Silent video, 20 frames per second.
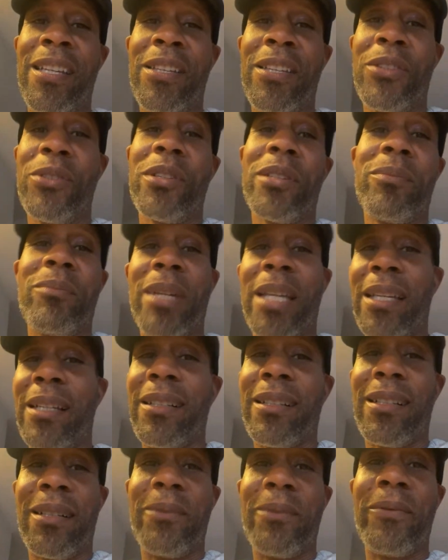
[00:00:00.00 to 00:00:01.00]
You can make
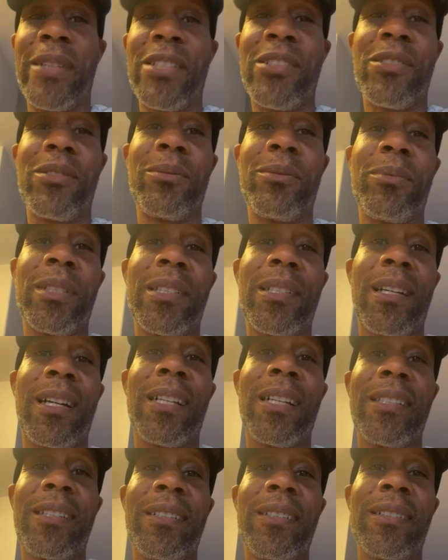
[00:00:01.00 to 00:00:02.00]
vegetable
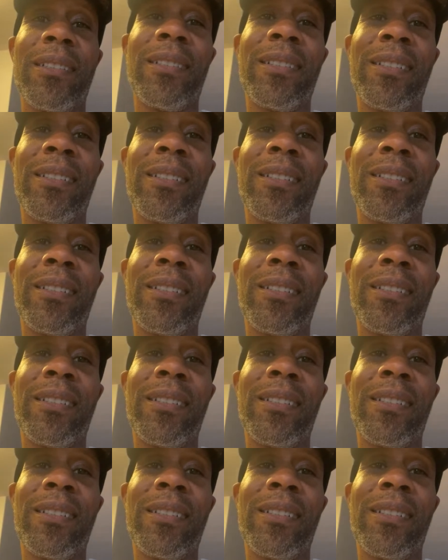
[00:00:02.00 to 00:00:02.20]
lasagna